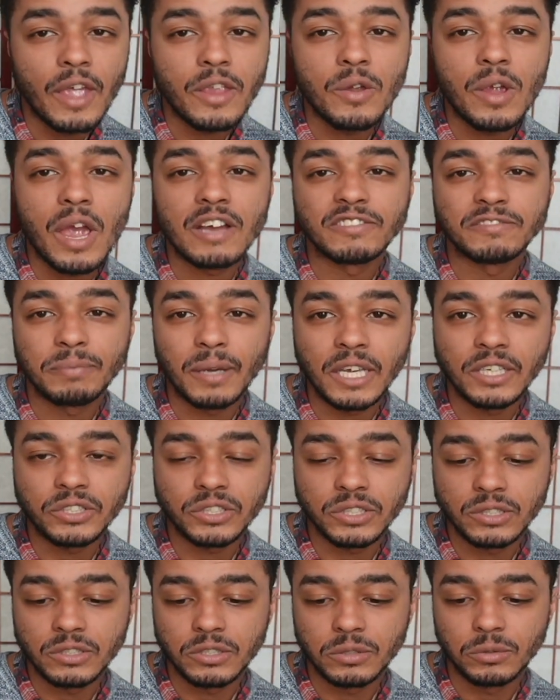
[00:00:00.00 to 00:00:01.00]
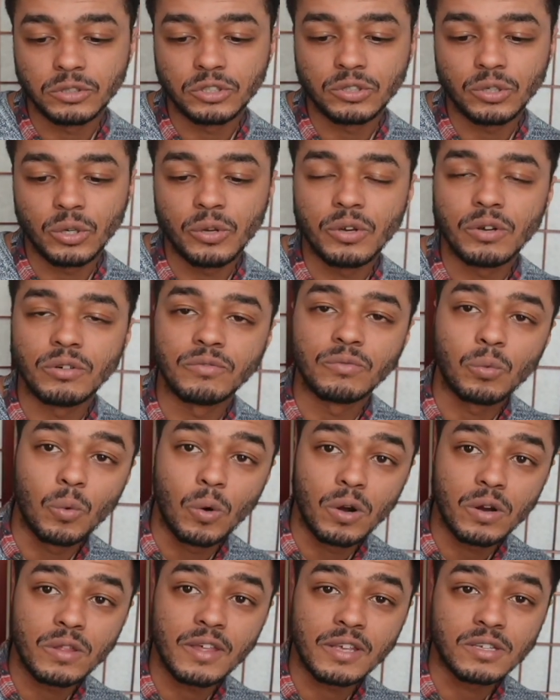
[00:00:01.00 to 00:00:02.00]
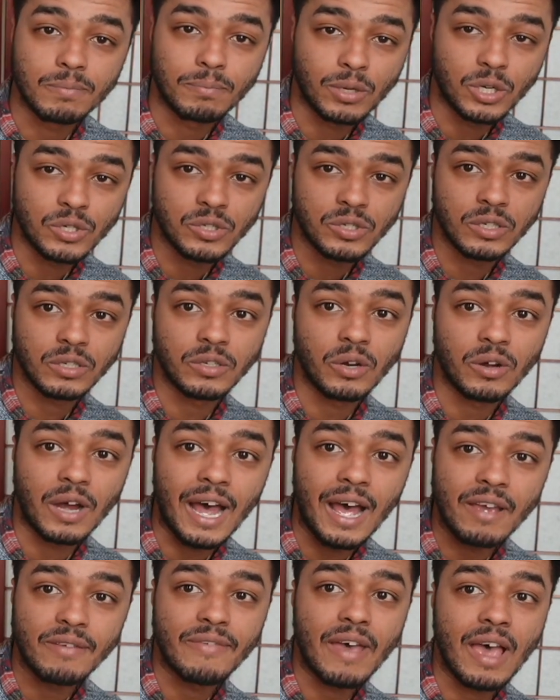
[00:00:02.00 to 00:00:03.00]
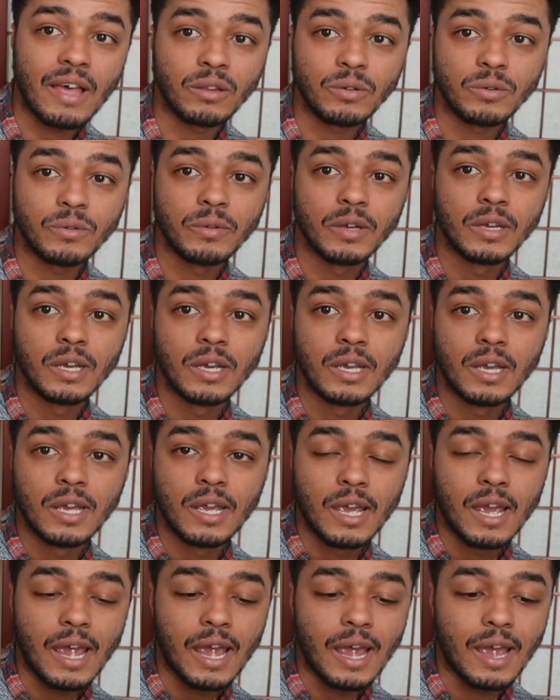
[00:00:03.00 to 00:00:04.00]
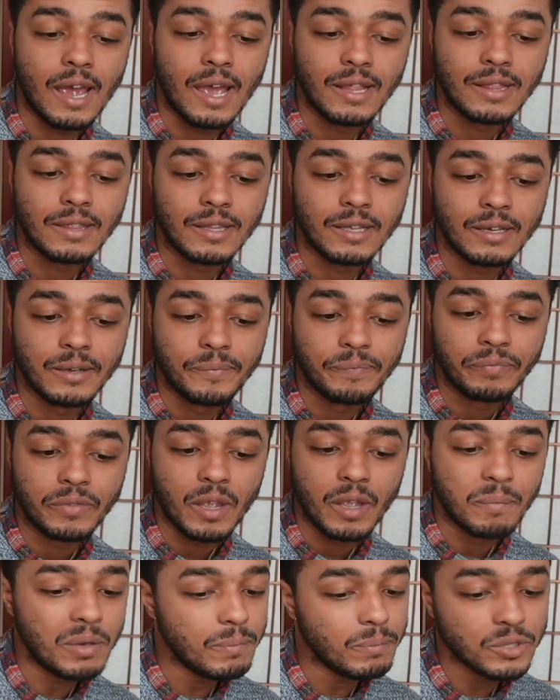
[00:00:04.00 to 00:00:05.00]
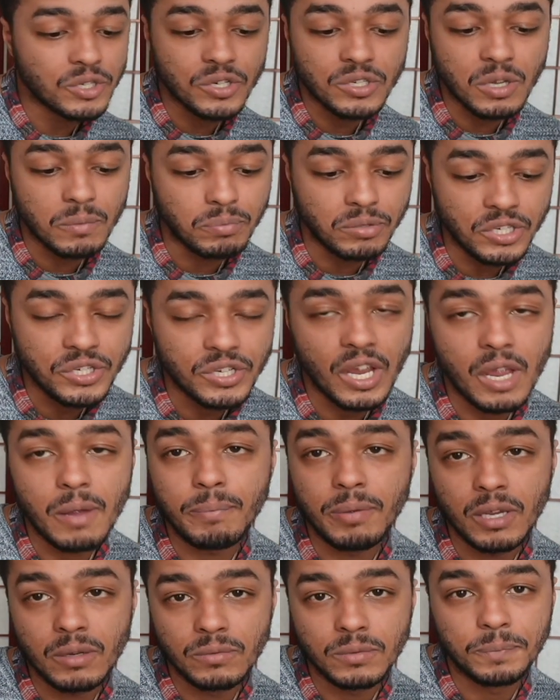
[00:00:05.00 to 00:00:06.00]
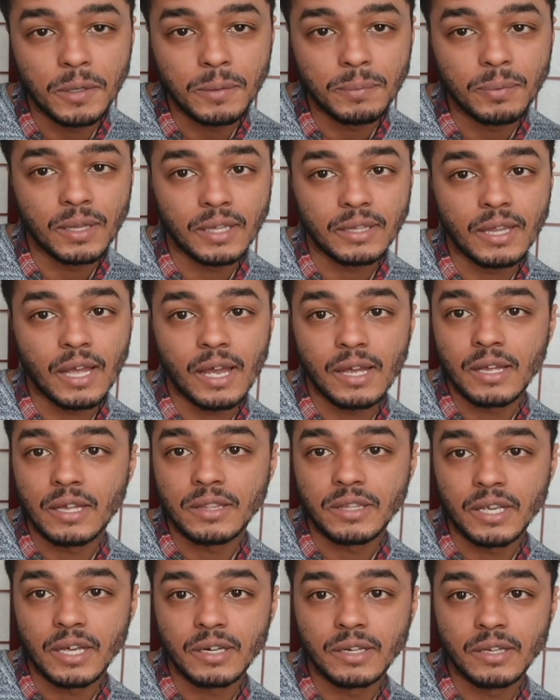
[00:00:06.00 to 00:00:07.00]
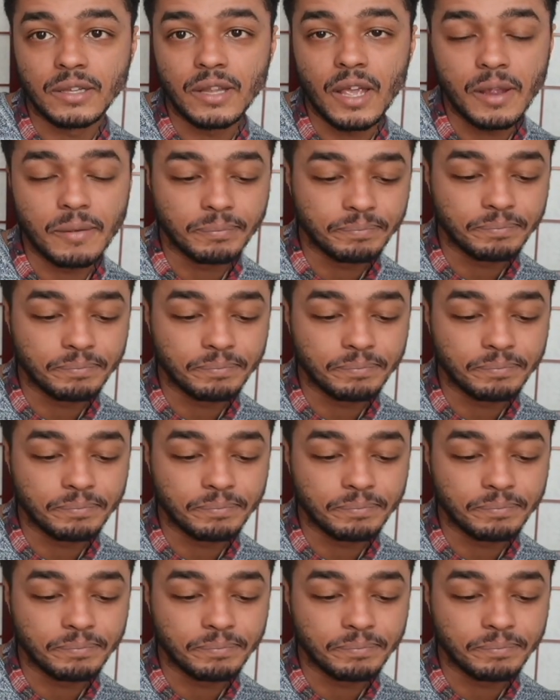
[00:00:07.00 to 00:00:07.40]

you have patience. It will show your worth as a person, your high value, and people just appreciate being with people like that. At the end of the day,